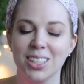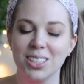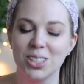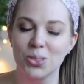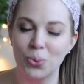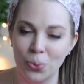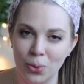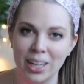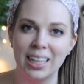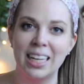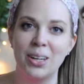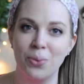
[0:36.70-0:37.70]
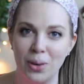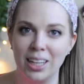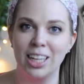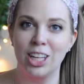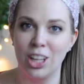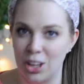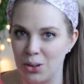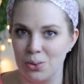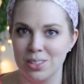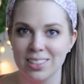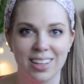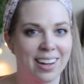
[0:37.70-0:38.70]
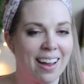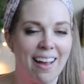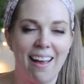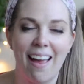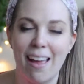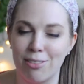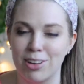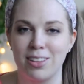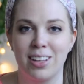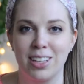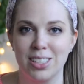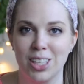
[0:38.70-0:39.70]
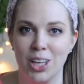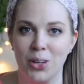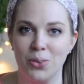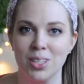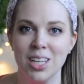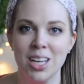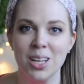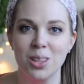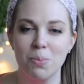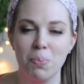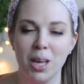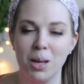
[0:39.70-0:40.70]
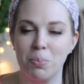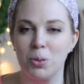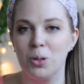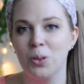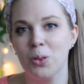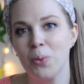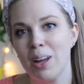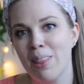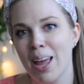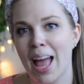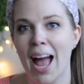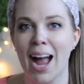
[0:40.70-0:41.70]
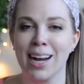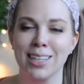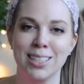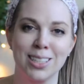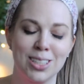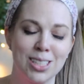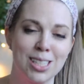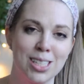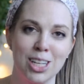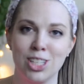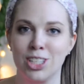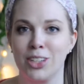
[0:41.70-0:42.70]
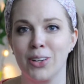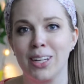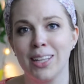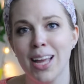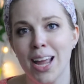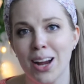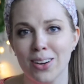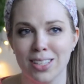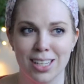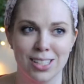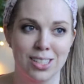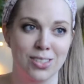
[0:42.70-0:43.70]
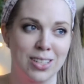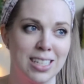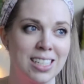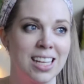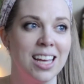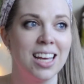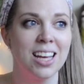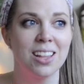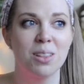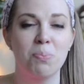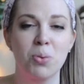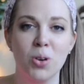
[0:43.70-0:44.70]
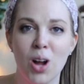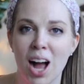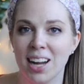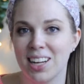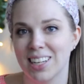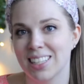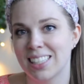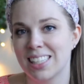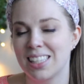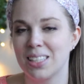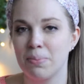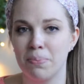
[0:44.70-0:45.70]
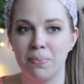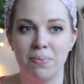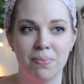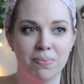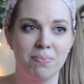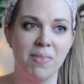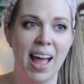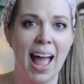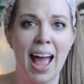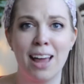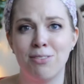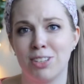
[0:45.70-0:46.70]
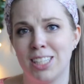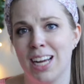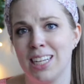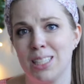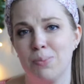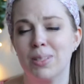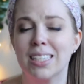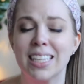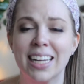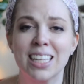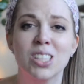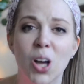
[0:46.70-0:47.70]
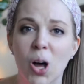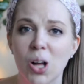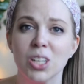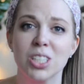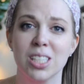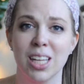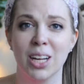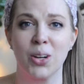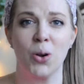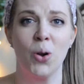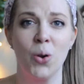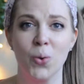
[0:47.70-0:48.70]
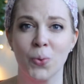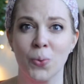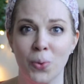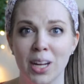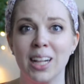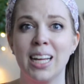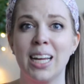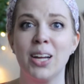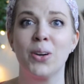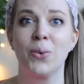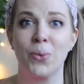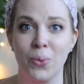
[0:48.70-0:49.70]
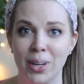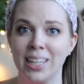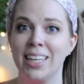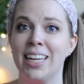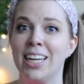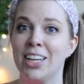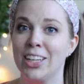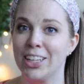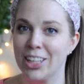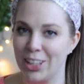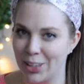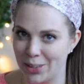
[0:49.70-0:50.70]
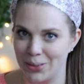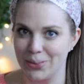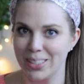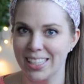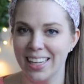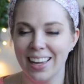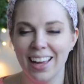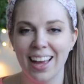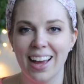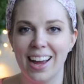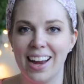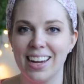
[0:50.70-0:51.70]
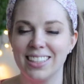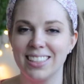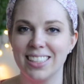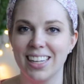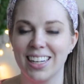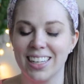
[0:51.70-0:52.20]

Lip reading: it's really, really cute. Like, everything is cute. The people, the way they act, the stationery, the hair accessories, the products, the advertisements. Like, it's all just, like, really, really cute. And,